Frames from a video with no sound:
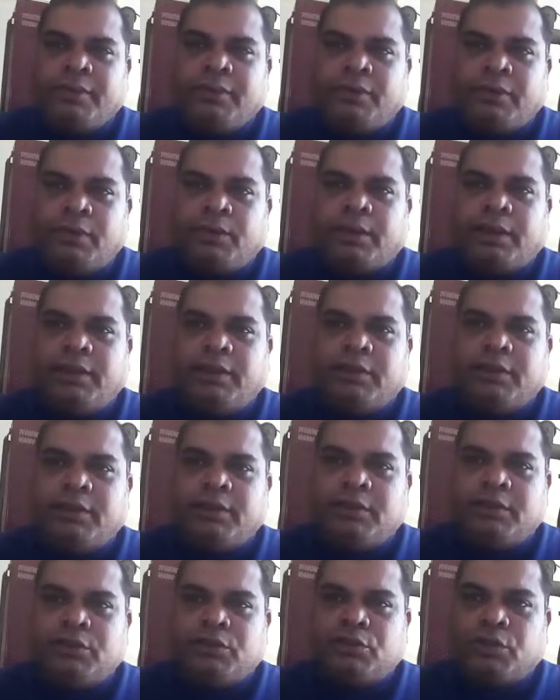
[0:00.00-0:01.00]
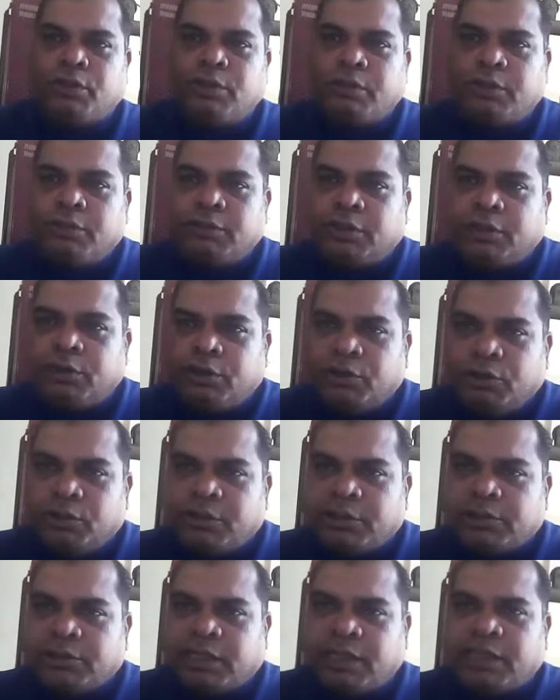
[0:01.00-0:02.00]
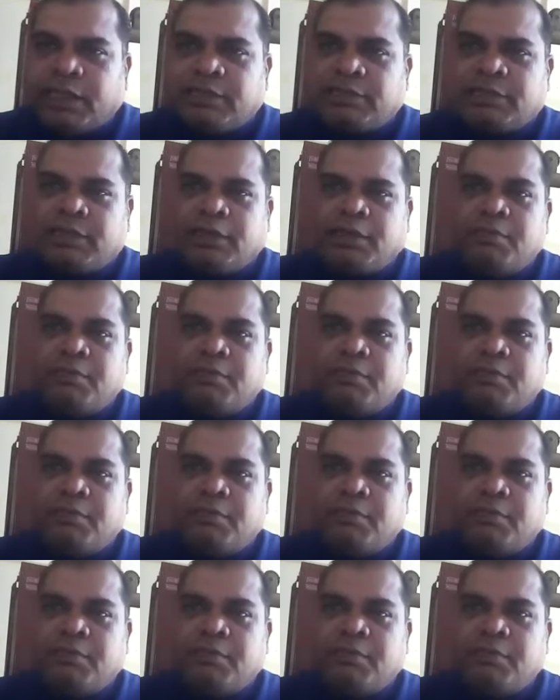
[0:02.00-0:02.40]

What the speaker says: Okay? So the universe has